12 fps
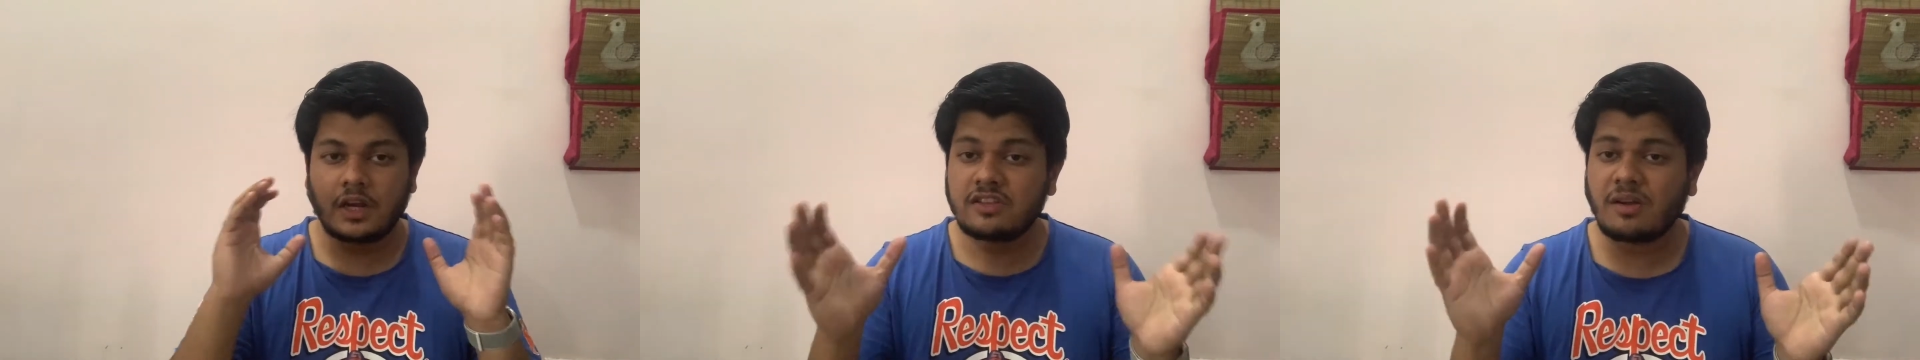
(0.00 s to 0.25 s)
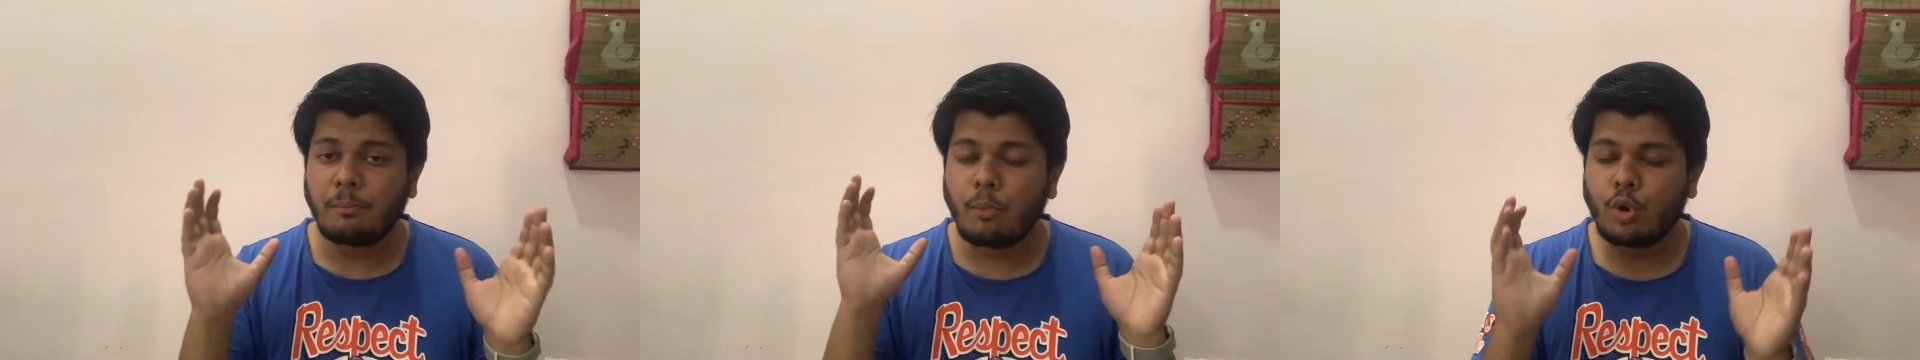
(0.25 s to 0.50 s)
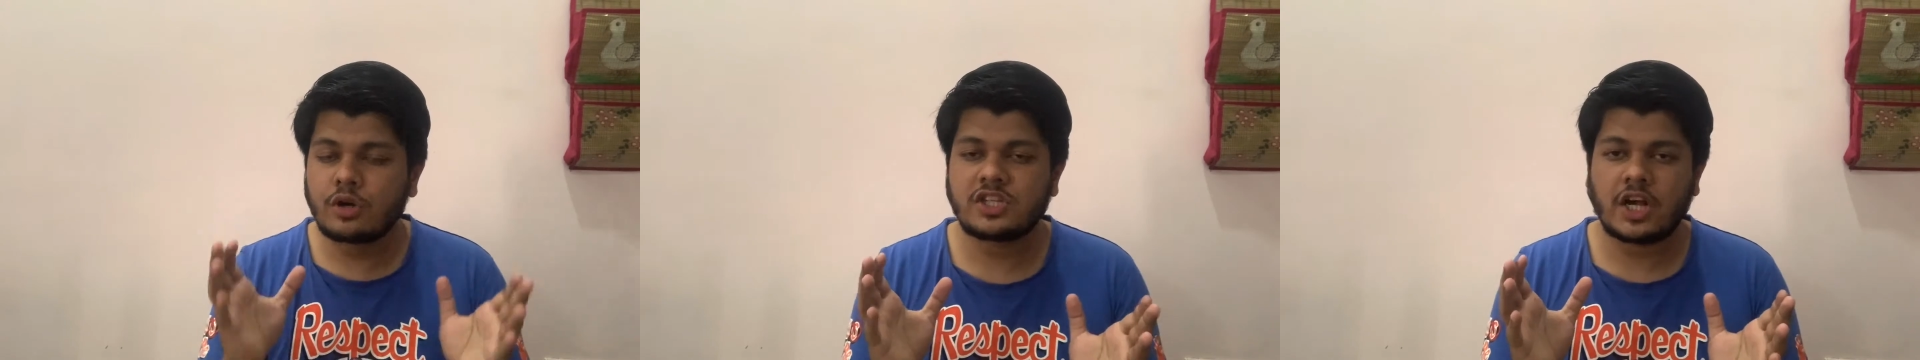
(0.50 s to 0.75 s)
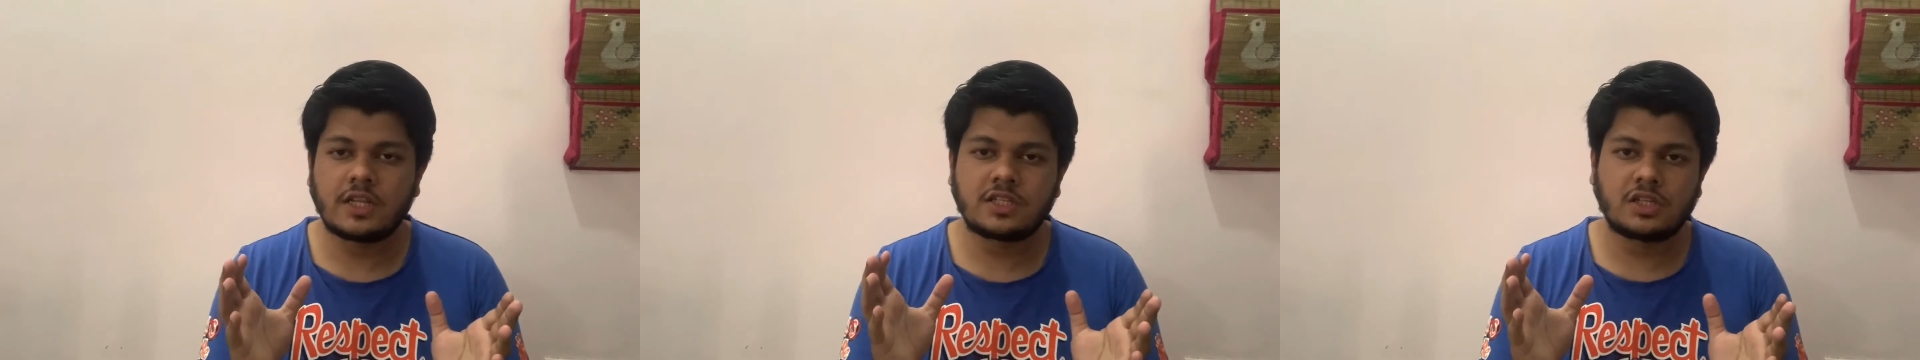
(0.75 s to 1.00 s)
a more
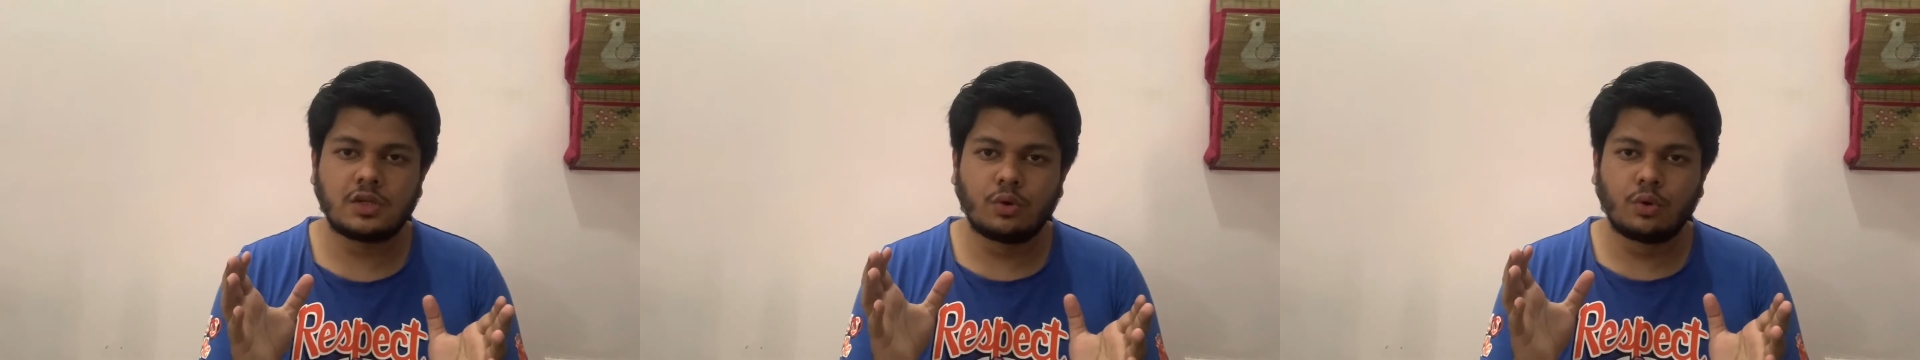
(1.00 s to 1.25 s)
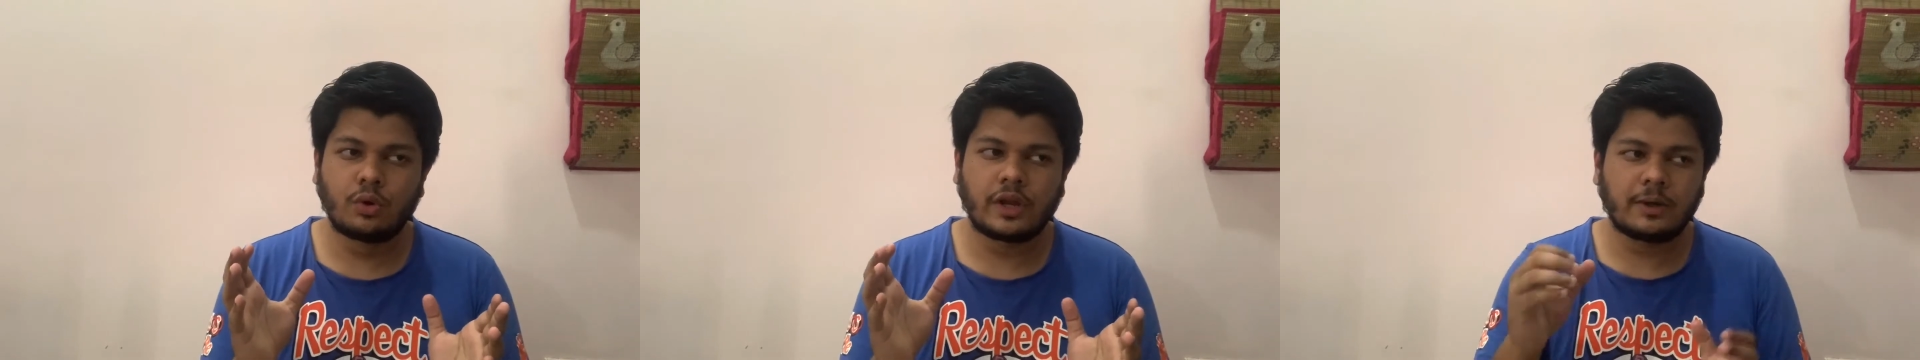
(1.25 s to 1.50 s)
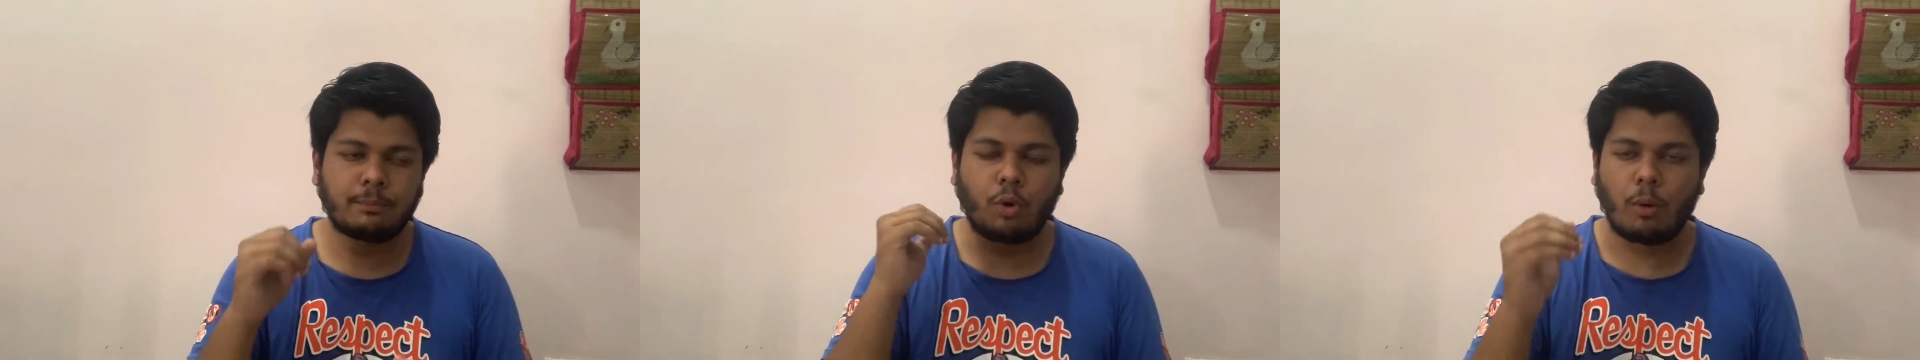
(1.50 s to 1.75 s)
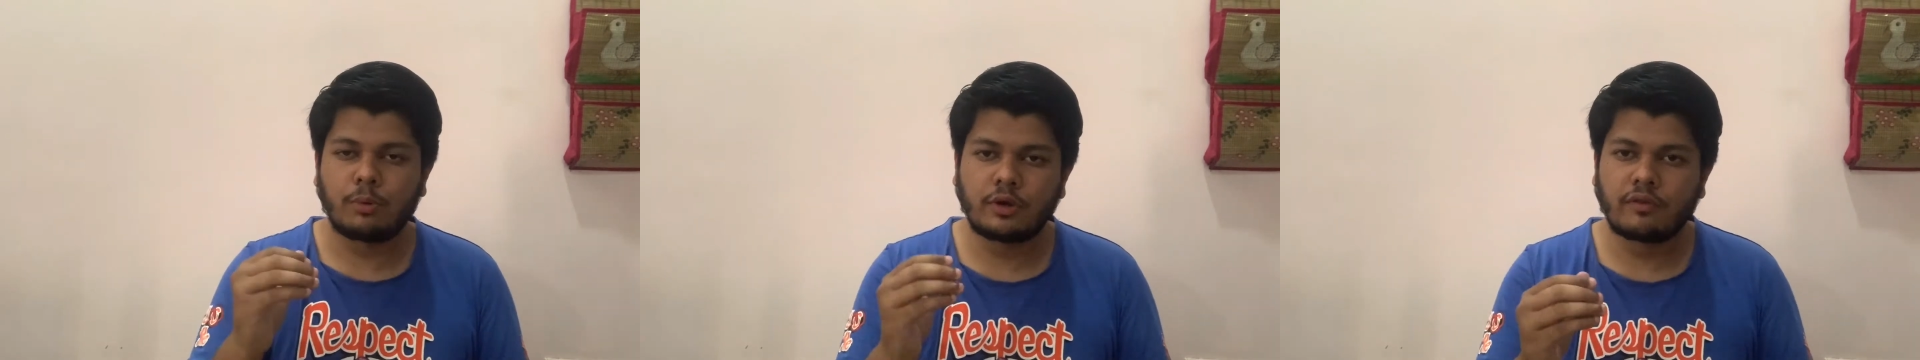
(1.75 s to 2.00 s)
chance you get
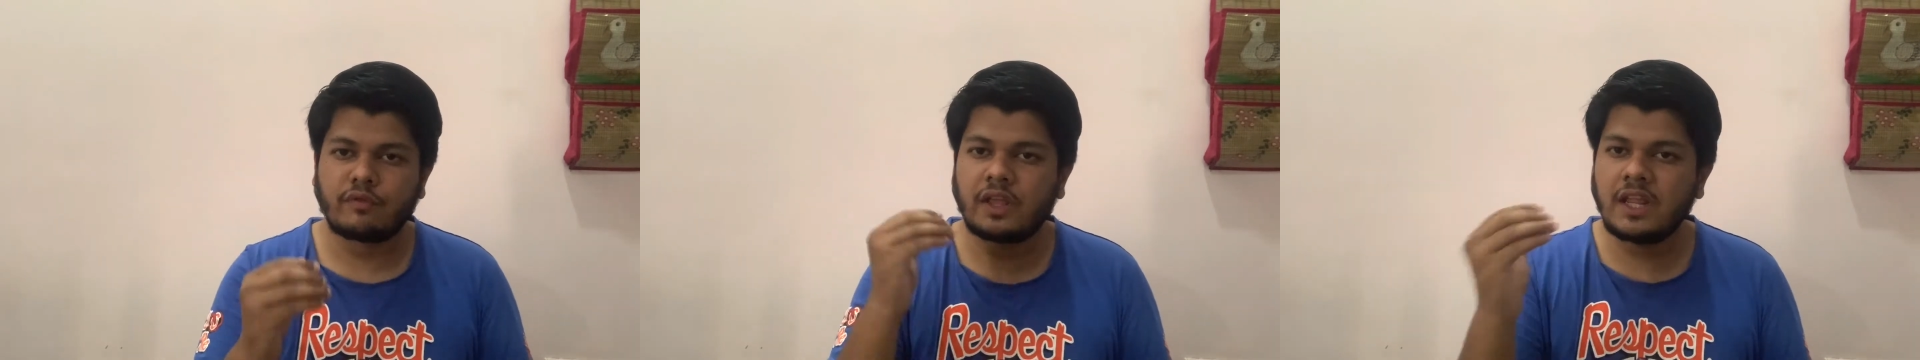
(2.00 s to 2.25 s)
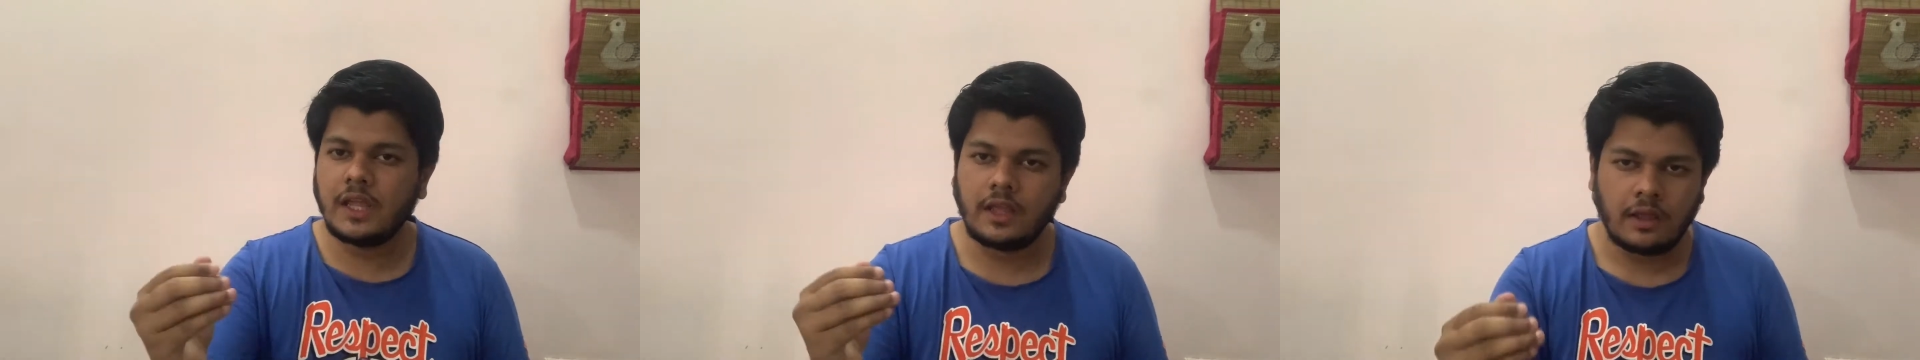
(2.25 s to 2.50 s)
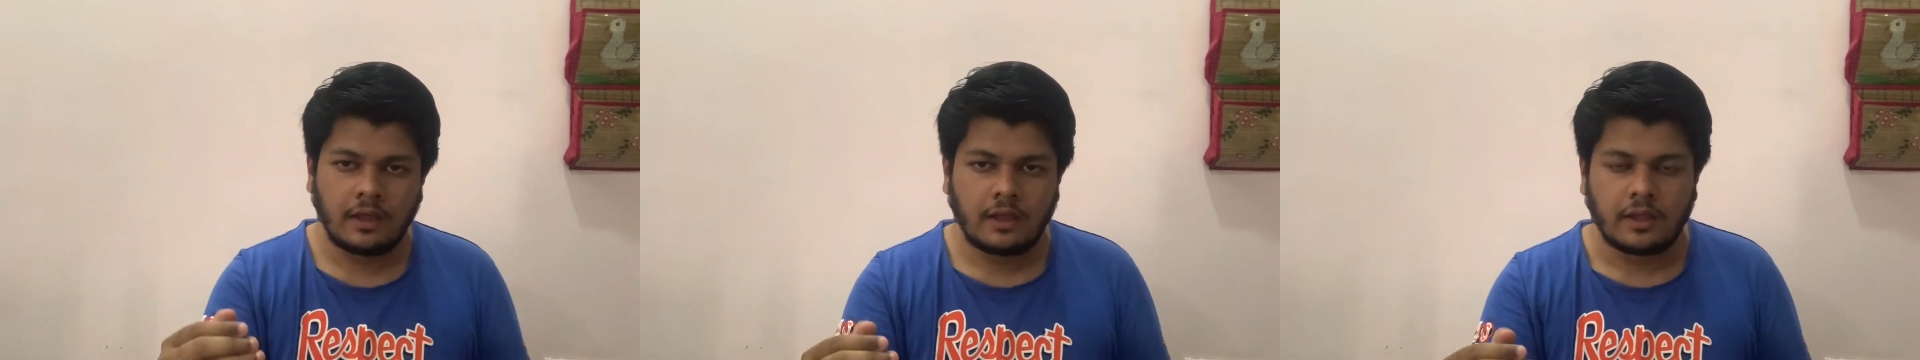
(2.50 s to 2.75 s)
popular very